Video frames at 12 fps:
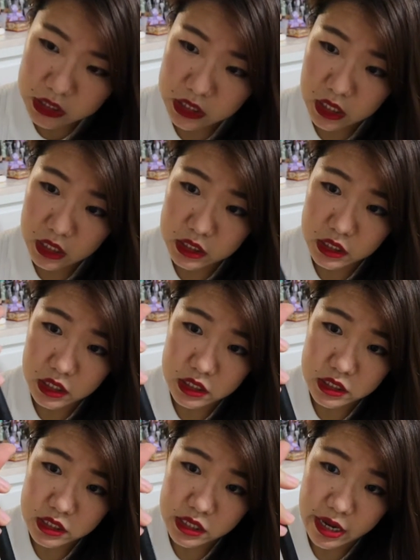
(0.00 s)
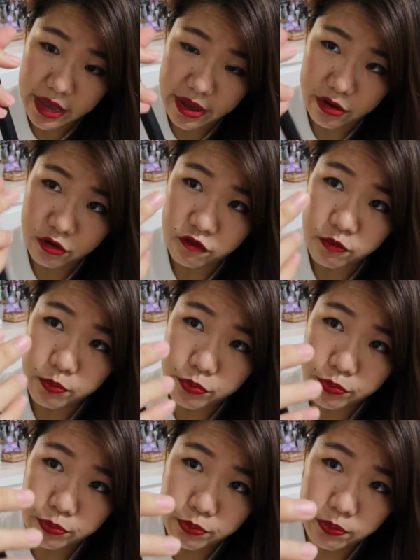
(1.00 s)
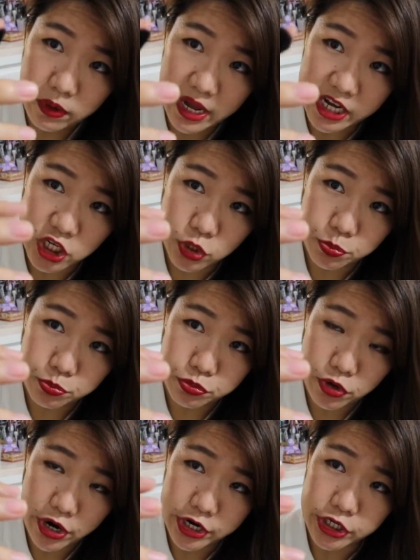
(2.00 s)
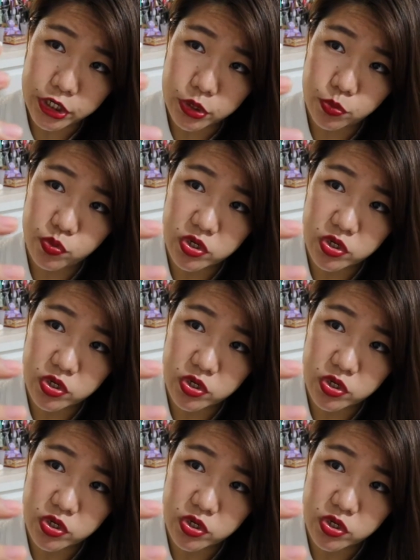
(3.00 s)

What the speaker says: This is the E.L.F blush brush,